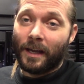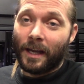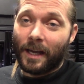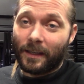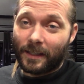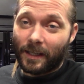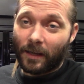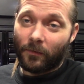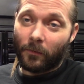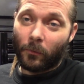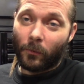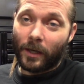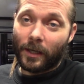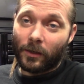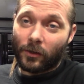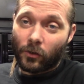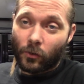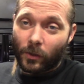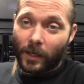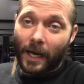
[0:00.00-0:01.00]
and give them away to
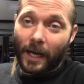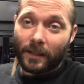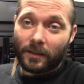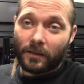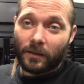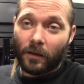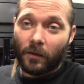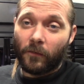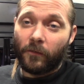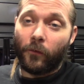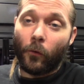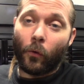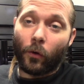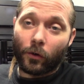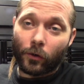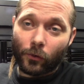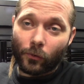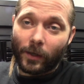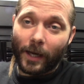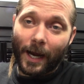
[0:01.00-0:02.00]
you guys for
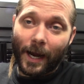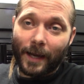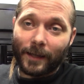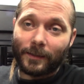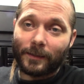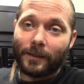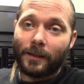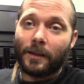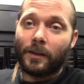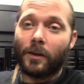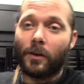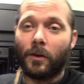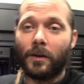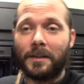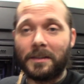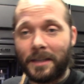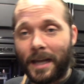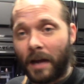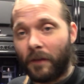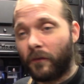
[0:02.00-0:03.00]
you guys. You know,
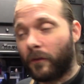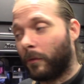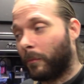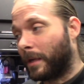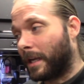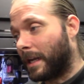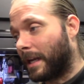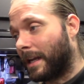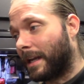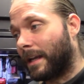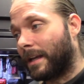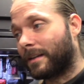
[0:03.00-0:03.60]
it's not for me.